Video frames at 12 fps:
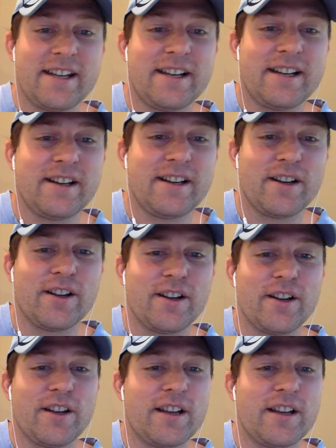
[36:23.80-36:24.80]
uh,
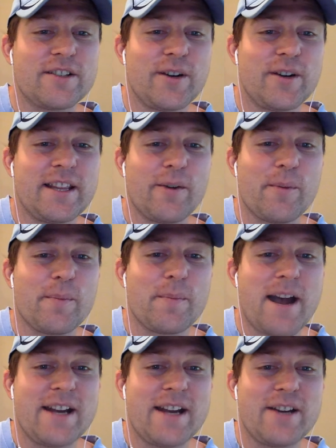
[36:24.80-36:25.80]
is there any that
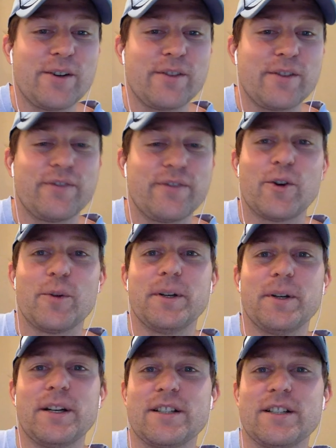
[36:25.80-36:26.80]
remind you of
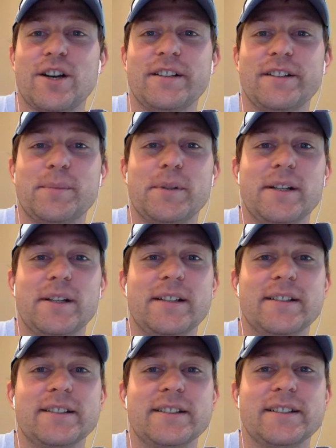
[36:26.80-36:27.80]
former tar heel
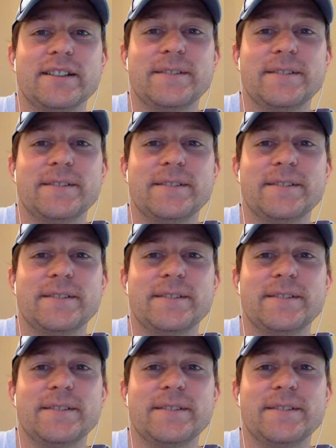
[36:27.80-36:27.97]
players